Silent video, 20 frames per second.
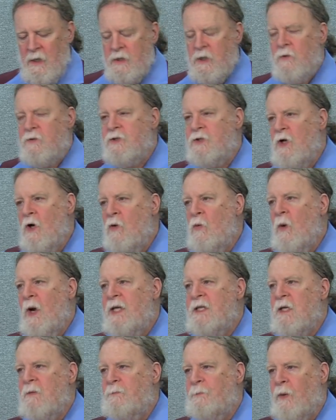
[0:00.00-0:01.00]
There's no
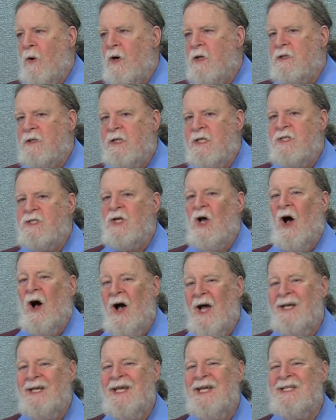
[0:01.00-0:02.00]
way that Barclays
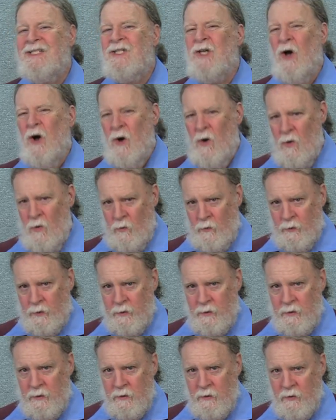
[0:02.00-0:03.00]
on its
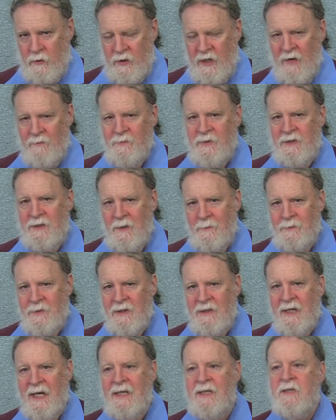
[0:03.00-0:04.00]
own could have
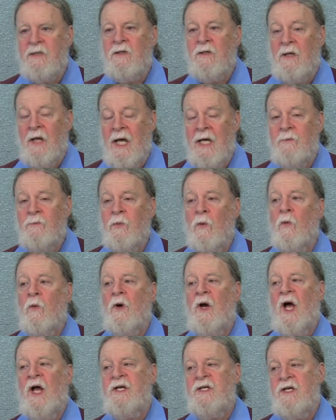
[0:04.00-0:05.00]
manipulated
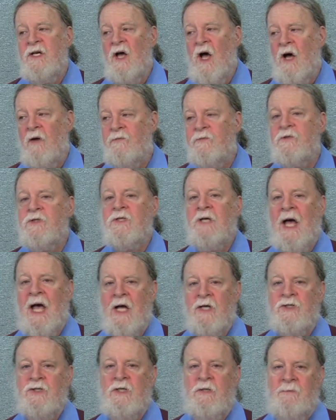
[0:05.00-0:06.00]
LIBOR enough to
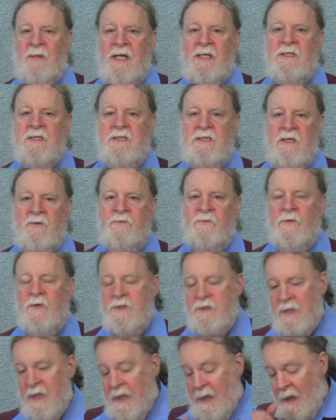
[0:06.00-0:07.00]
actually make a
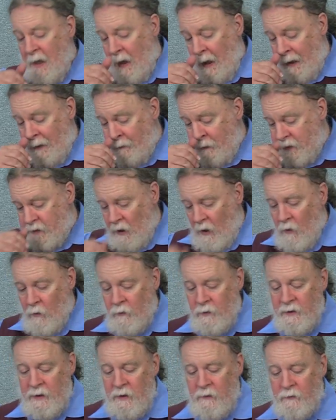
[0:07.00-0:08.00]
difference. It was
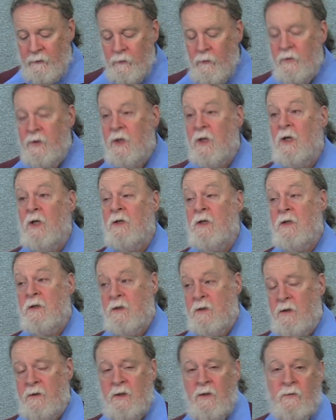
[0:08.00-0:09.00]
only through the,
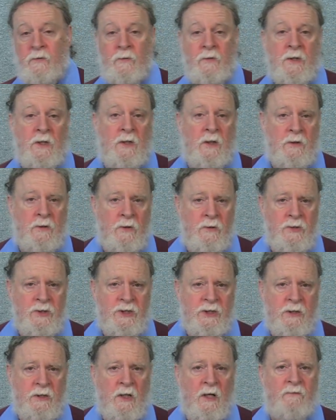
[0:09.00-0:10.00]
the, through the
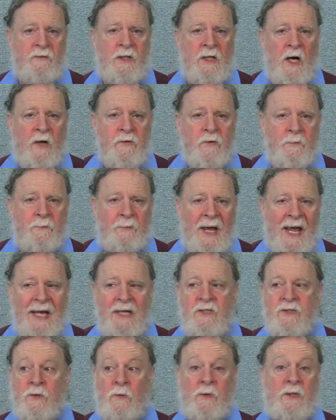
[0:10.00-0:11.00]
collusion of the other
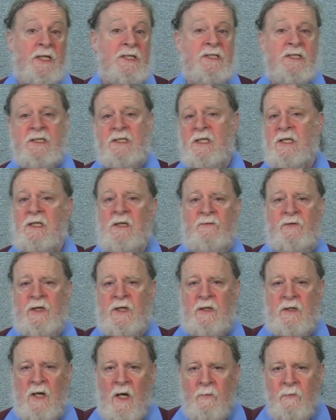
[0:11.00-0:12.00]
banks, or at least a
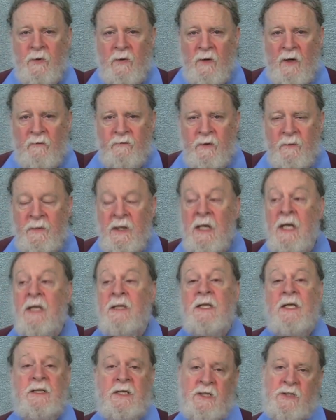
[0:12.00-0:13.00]
significant number of them,
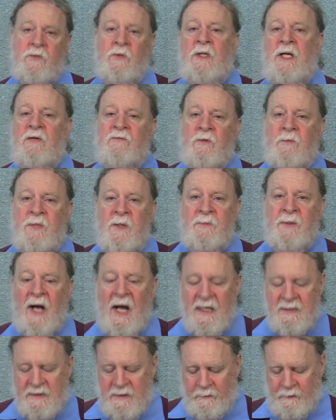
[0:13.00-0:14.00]
that this would even be
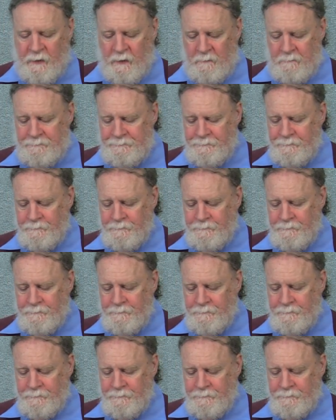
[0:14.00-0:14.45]
possible.